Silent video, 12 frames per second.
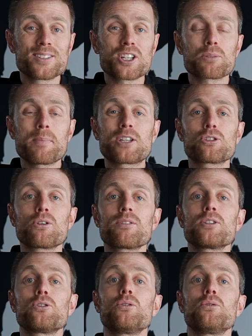Just make sure
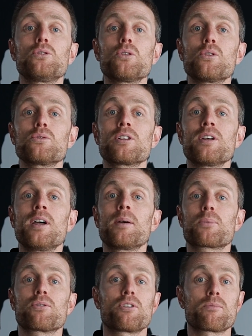that you don't
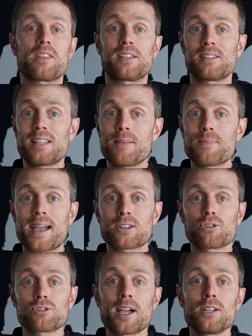perform the same
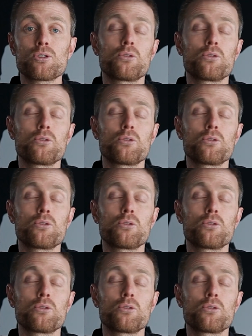exercise.